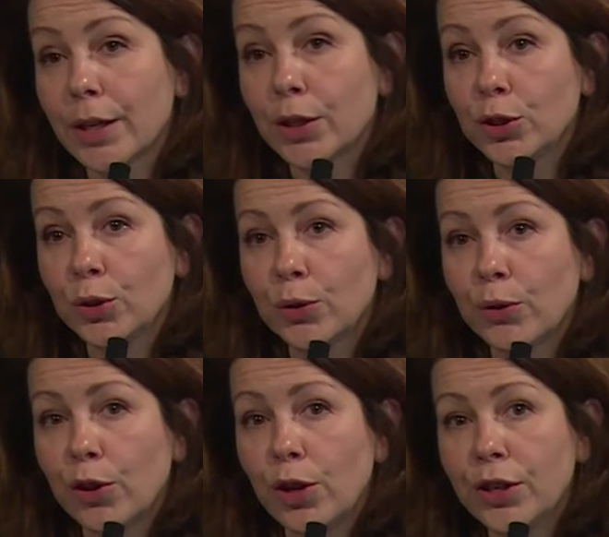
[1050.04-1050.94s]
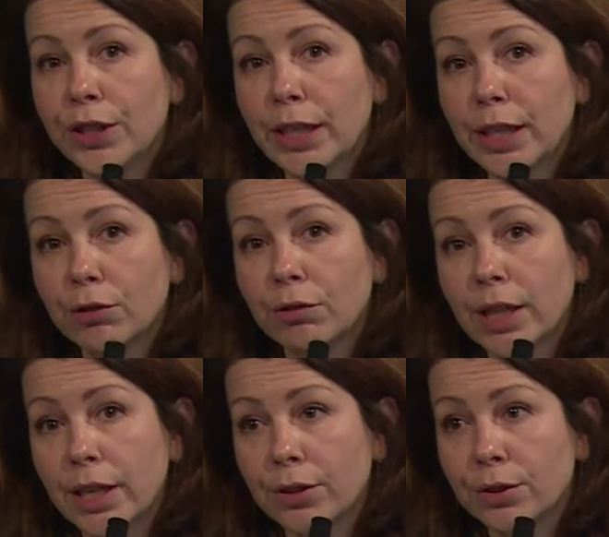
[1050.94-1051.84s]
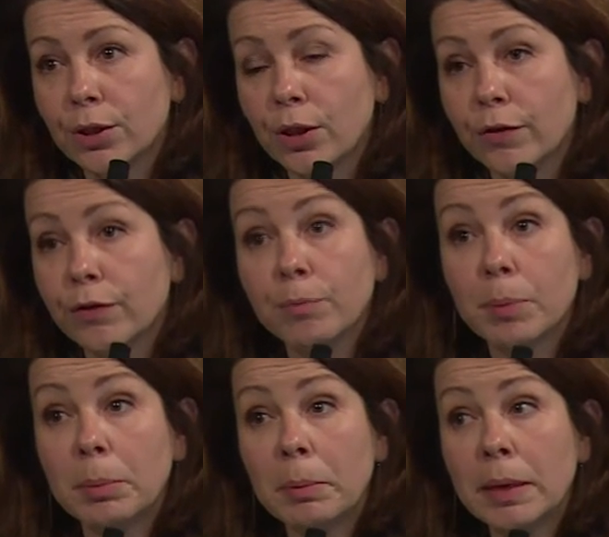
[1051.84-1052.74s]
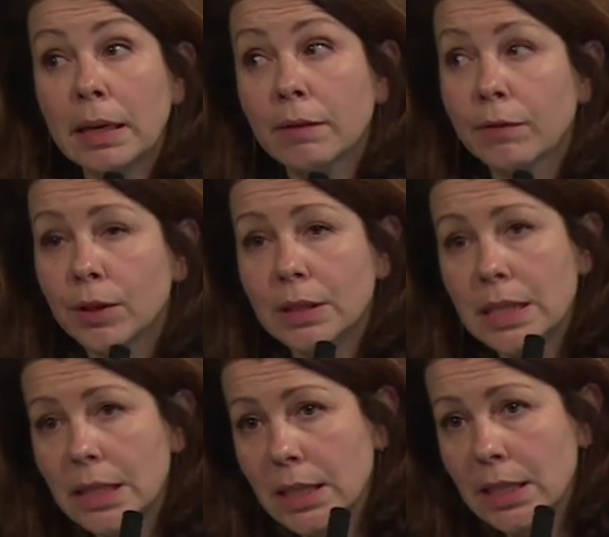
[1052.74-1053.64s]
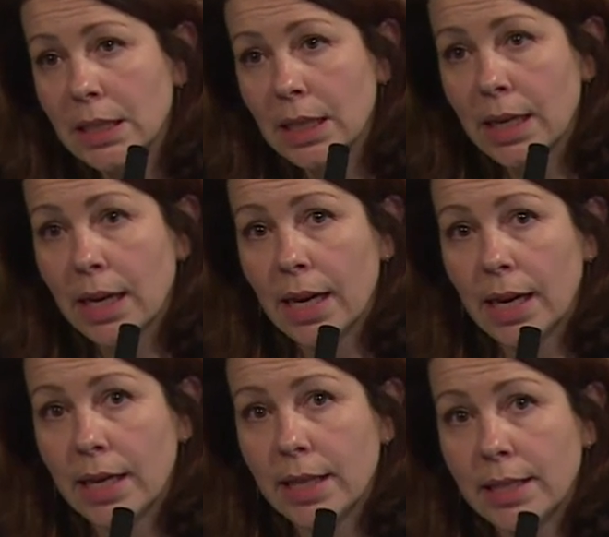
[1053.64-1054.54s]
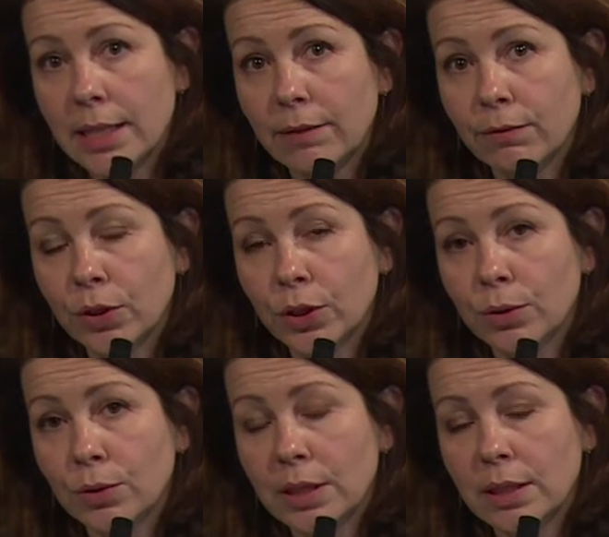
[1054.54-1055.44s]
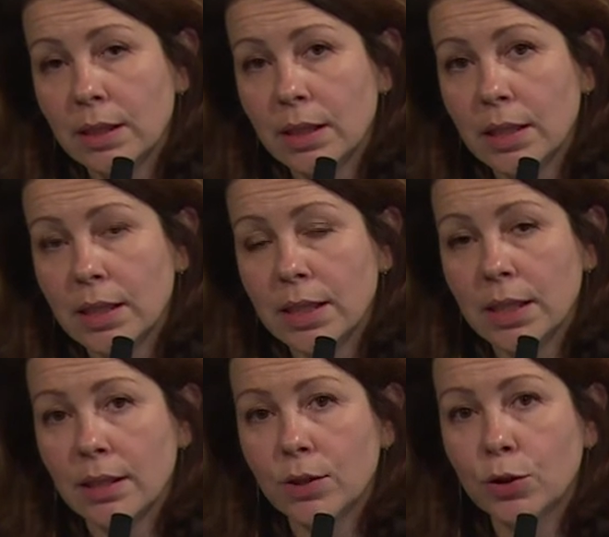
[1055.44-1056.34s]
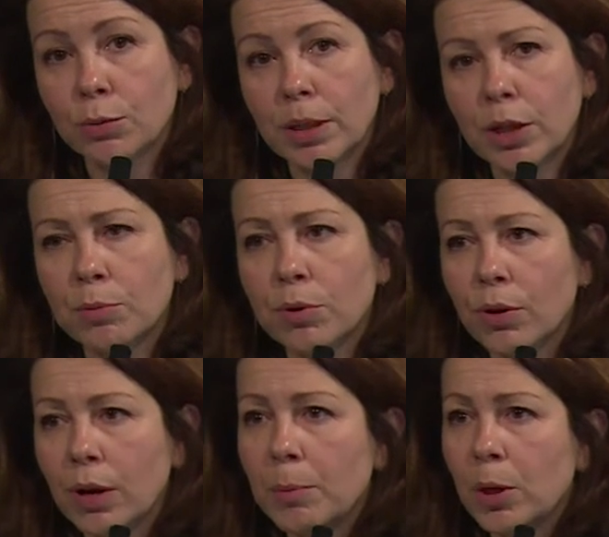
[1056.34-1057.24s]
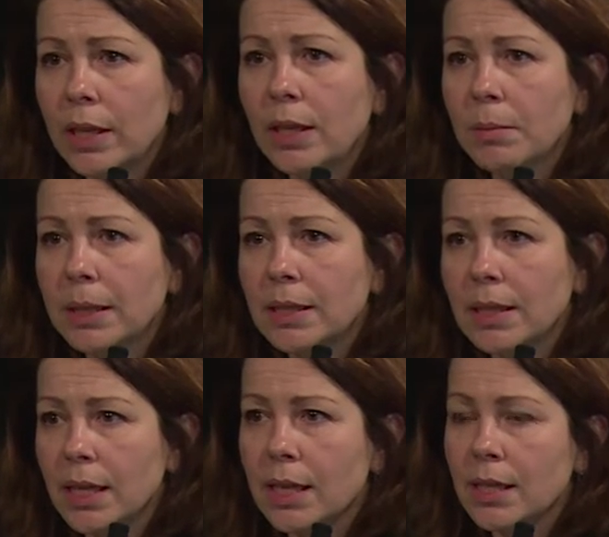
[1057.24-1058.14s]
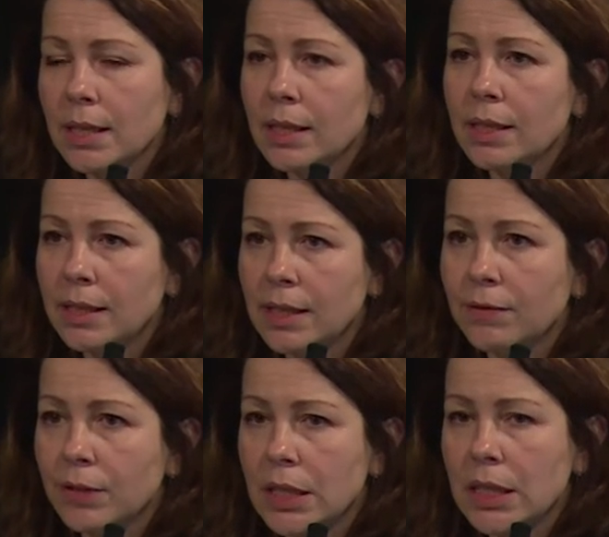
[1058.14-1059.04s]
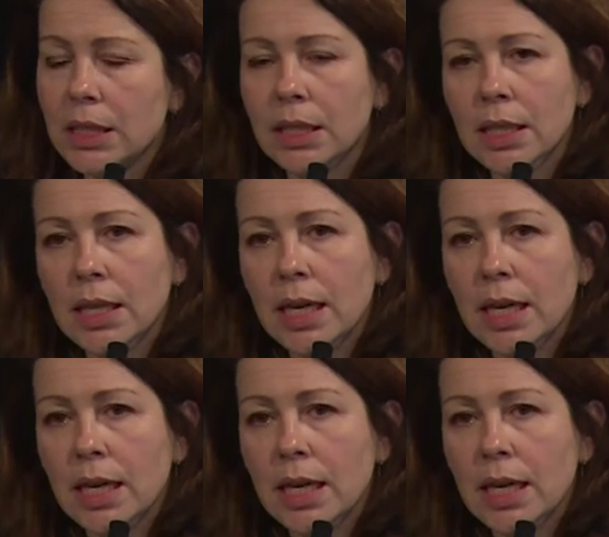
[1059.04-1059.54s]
you're the lucky creator of Peppa Pig, for instance, and if you decide to make a program a little bit different